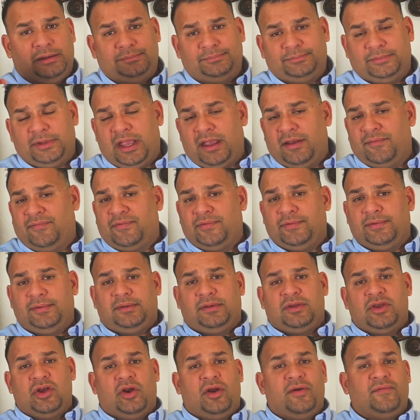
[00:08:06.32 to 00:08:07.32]

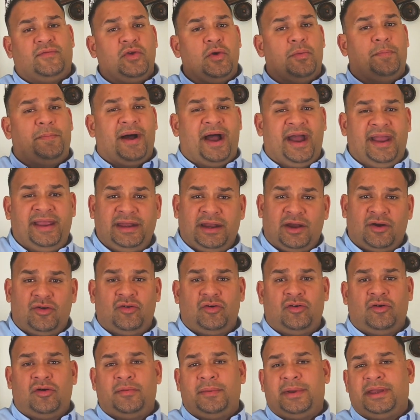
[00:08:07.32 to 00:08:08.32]
If you're buying a
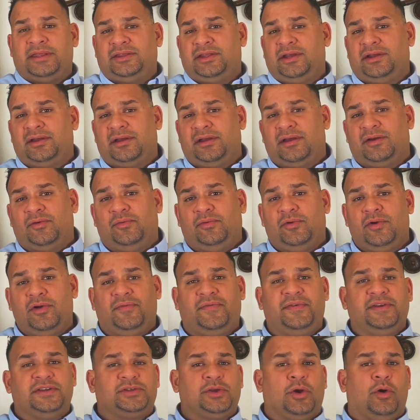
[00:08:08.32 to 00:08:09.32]
home and the
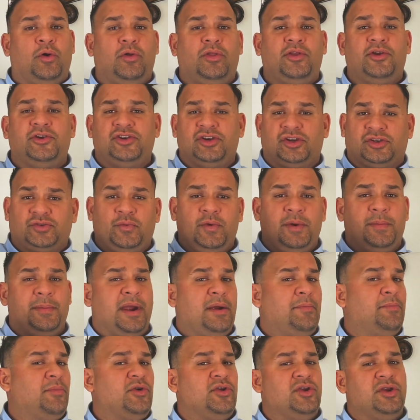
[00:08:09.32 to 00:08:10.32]
roof is older, just
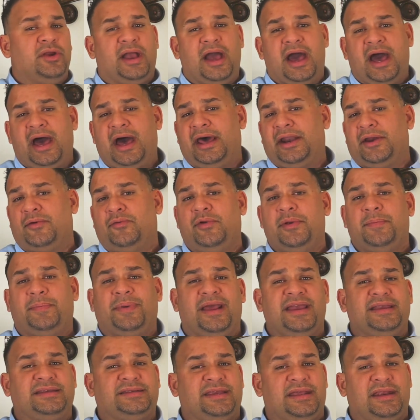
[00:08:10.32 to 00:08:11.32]
remember you gotta
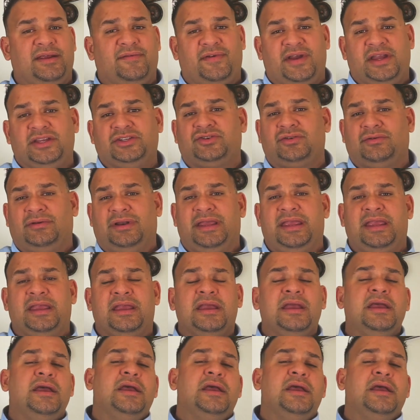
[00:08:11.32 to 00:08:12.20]
replace it eventually.